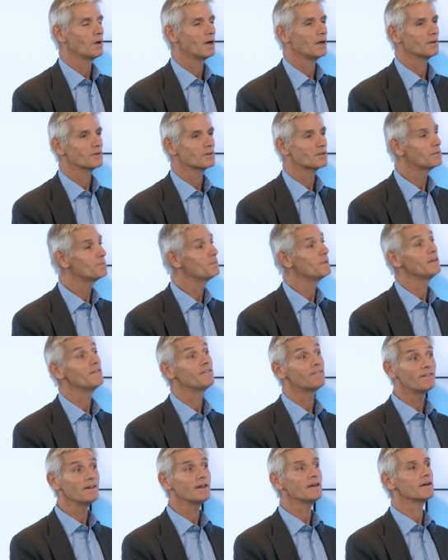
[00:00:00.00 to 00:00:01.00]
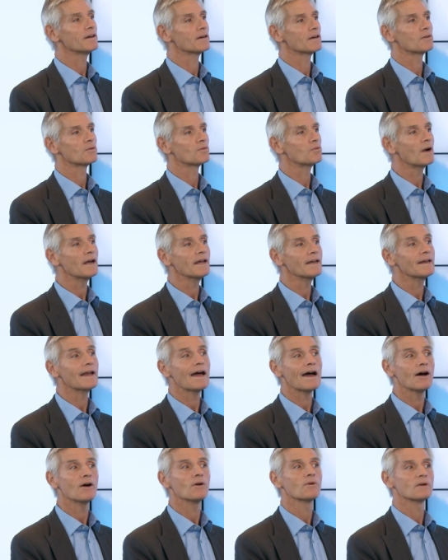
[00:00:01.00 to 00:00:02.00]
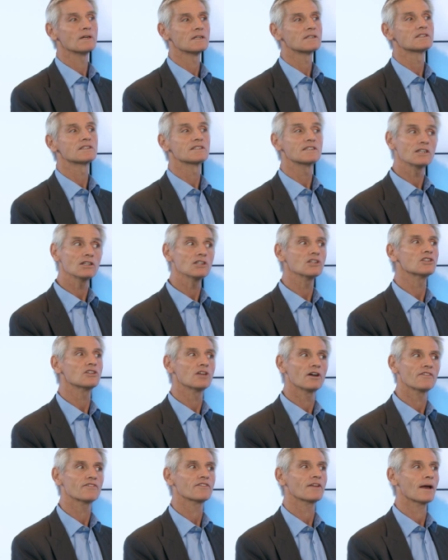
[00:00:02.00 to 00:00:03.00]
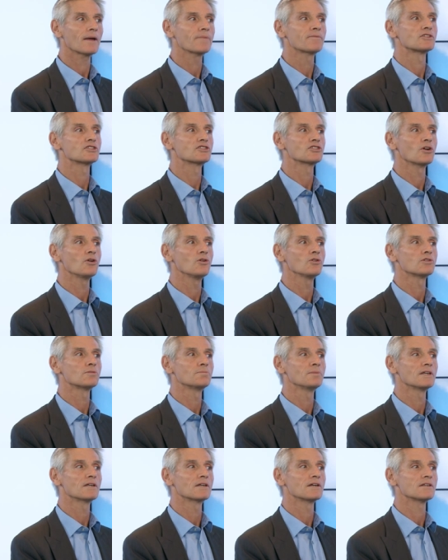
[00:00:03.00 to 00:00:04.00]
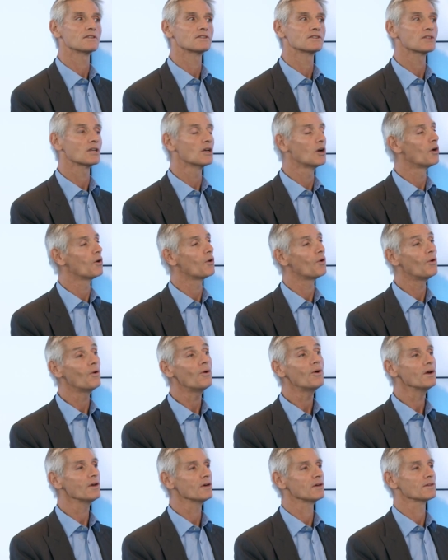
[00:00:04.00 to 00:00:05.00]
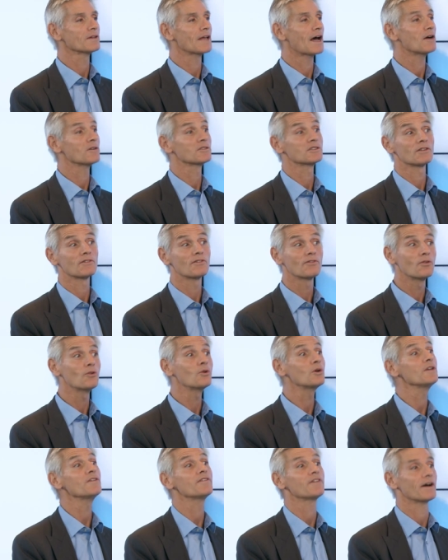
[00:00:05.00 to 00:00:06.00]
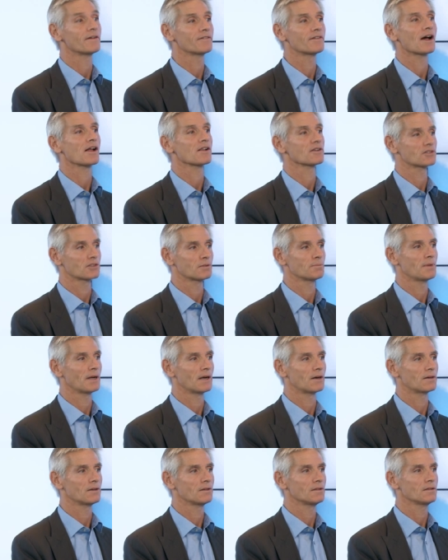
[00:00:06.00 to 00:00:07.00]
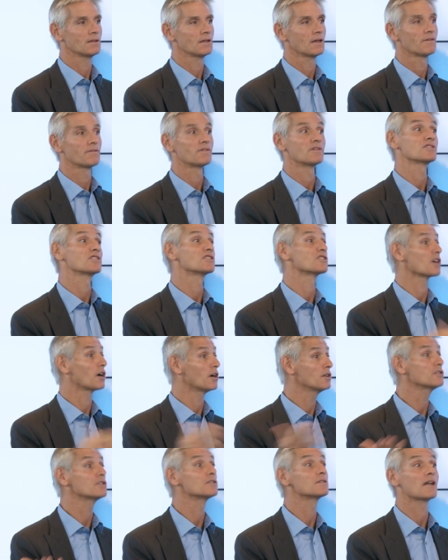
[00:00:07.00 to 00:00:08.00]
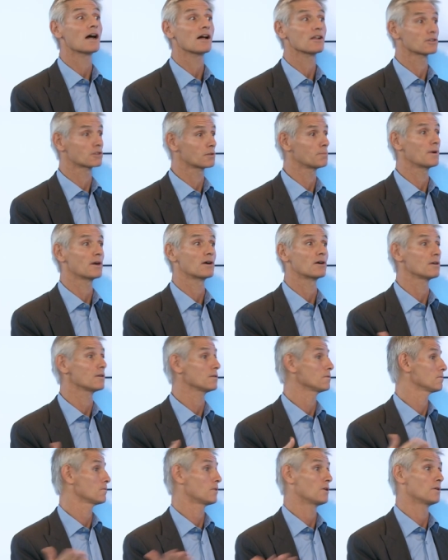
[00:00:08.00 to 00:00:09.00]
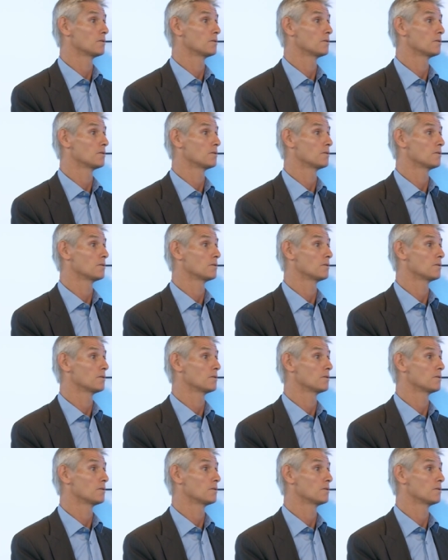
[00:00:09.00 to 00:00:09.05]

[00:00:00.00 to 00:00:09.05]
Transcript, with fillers: Well, to be fair, right now it's still a tough time for solar because oil now is at forty-five dollars a barrel versus one hundred dollars a barrel